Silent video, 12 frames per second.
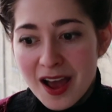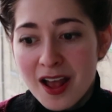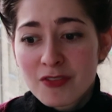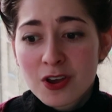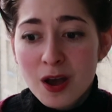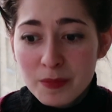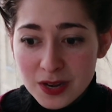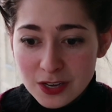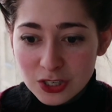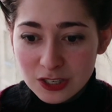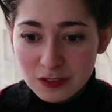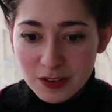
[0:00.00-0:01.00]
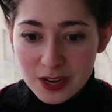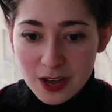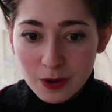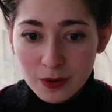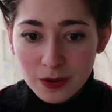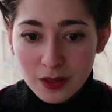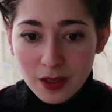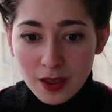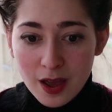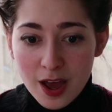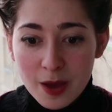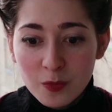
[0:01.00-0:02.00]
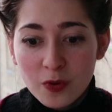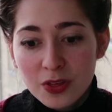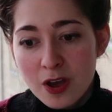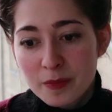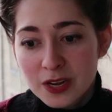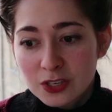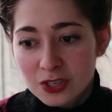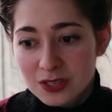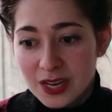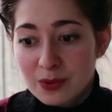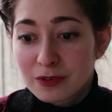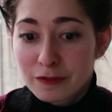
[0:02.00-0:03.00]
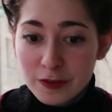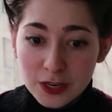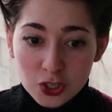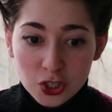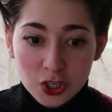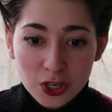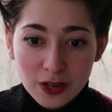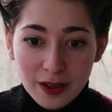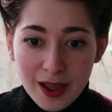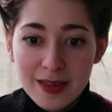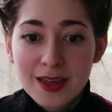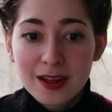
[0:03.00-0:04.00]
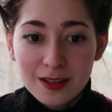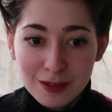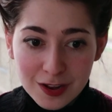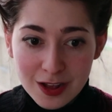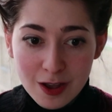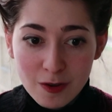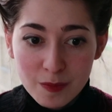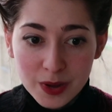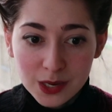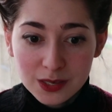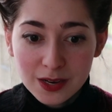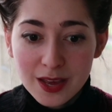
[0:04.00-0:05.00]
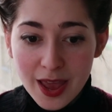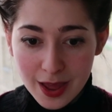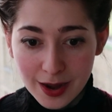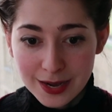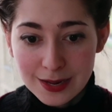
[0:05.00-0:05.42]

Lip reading: I have the combinations video, well, the combinations that I would finish and then edit the video, but again,